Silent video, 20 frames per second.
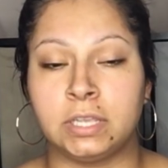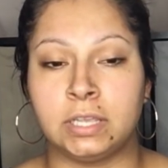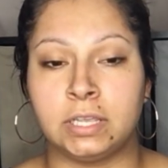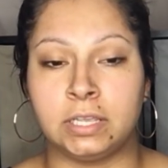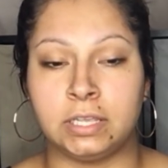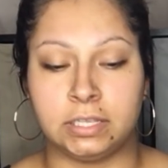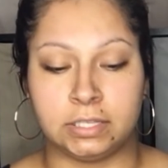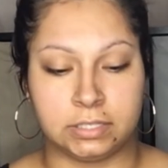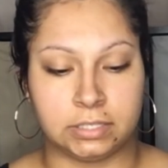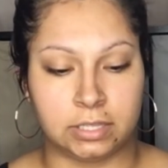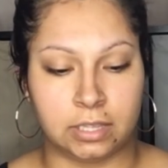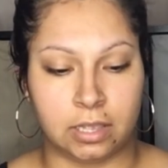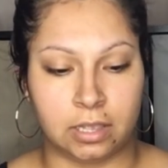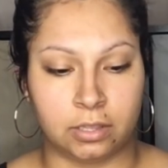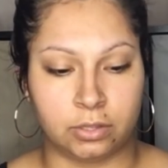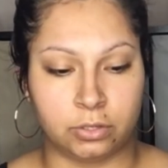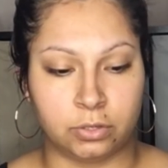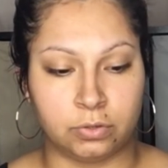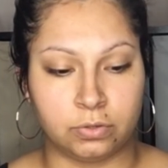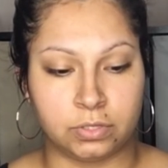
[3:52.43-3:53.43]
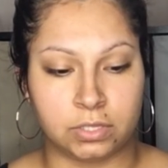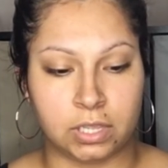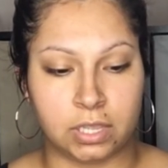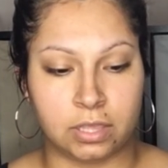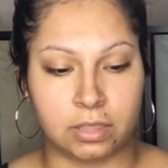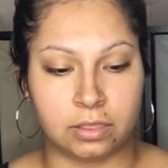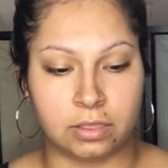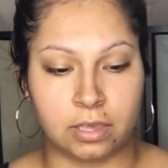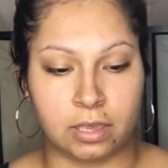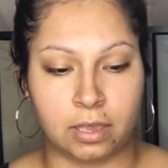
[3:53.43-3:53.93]
is
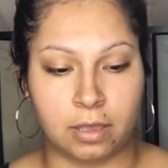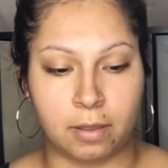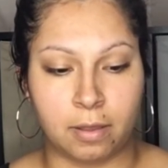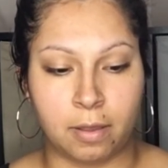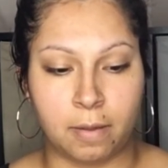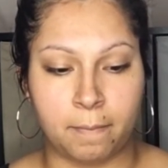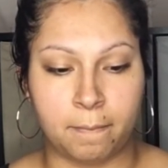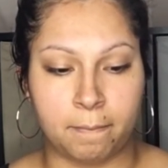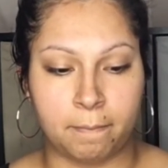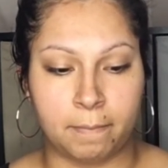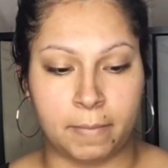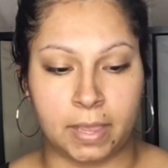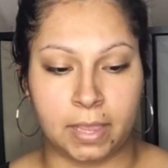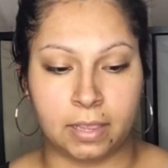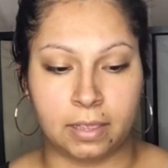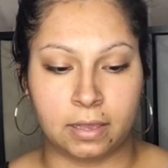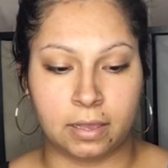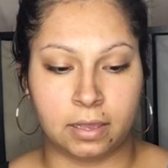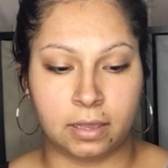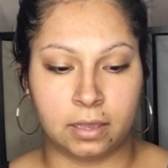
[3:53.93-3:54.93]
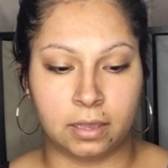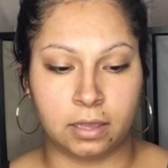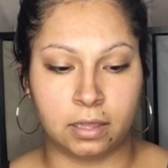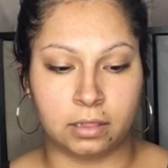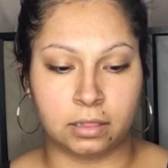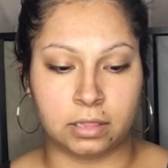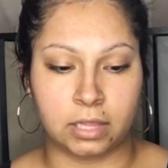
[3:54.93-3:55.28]
using the Mega